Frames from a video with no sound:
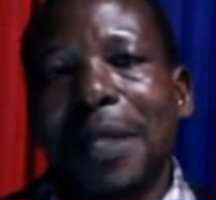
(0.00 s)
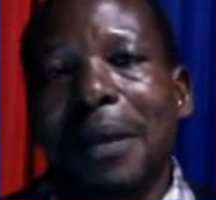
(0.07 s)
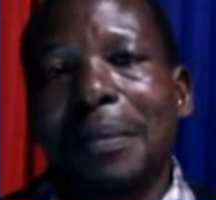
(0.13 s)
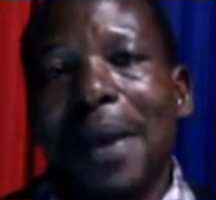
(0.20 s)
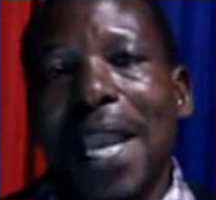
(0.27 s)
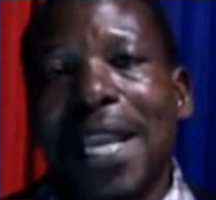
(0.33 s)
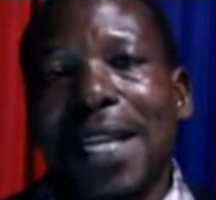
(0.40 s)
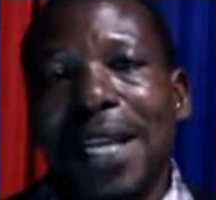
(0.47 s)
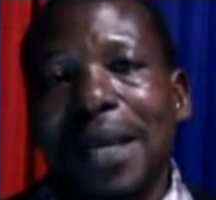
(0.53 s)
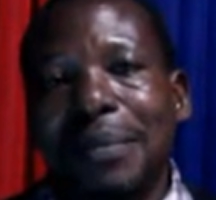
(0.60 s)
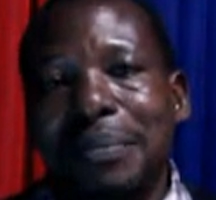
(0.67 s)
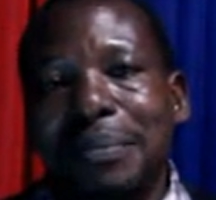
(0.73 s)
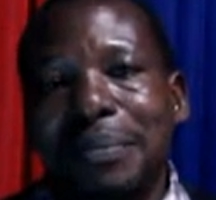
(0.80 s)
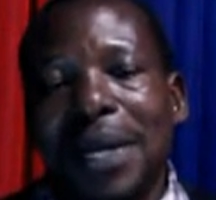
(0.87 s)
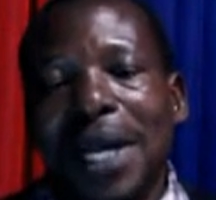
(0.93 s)
My
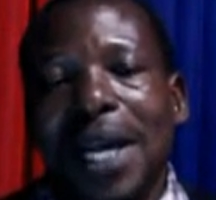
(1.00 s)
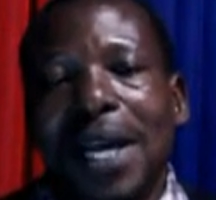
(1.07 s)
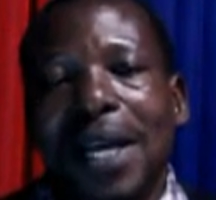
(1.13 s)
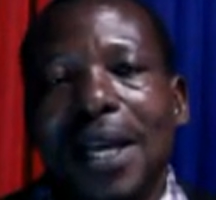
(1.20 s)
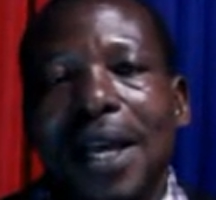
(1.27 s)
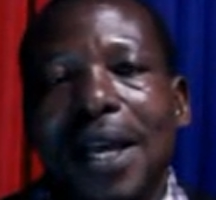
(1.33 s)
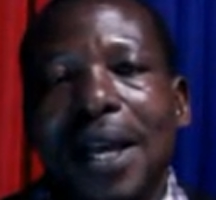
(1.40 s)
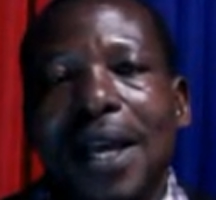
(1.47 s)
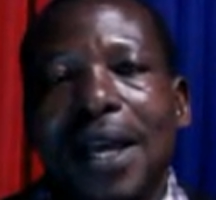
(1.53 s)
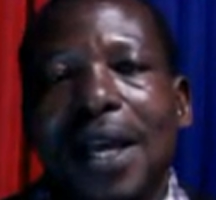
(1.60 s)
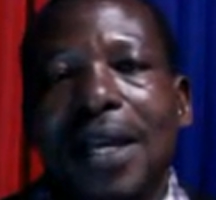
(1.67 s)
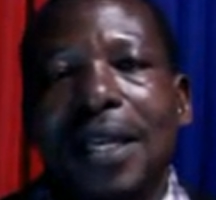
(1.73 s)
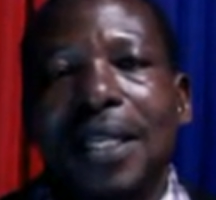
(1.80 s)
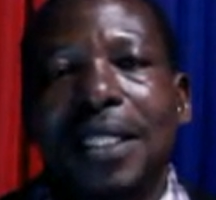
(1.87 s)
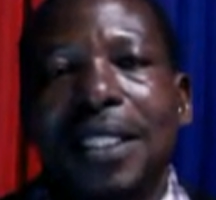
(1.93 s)
name
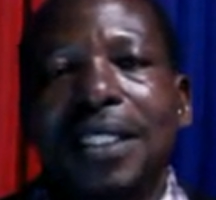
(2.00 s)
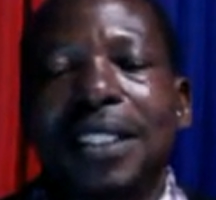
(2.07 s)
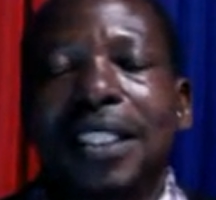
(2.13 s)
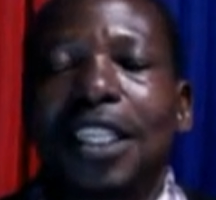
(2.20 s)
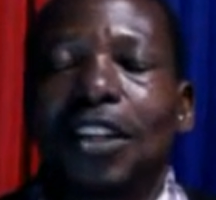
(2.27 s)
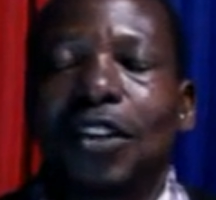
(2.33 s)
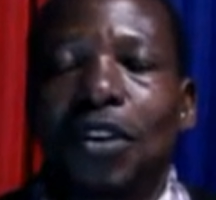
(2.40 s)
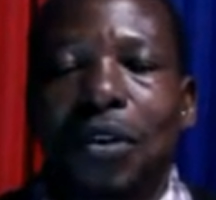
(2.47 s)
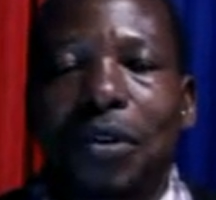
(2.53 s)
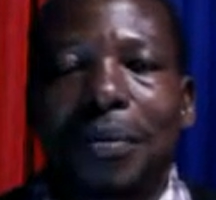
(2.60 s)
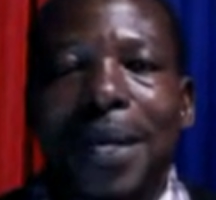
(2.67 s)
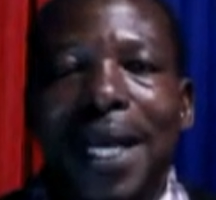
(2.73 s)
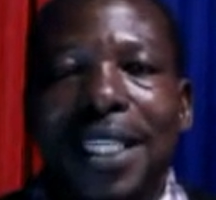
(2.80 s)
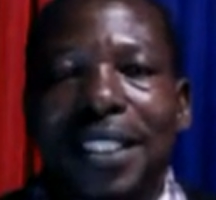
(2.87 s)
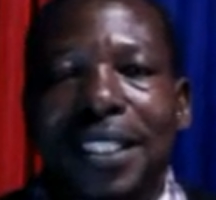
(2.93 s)
is King Oro
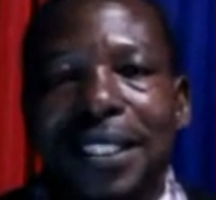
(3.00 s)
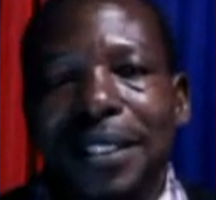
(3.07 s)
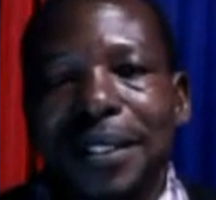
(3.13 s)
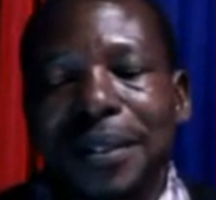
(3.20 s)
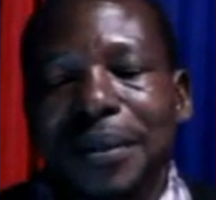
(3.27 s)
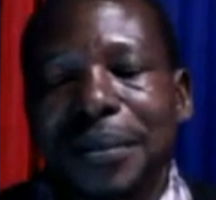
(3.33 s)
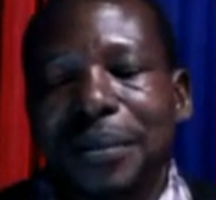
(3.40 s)
Martin.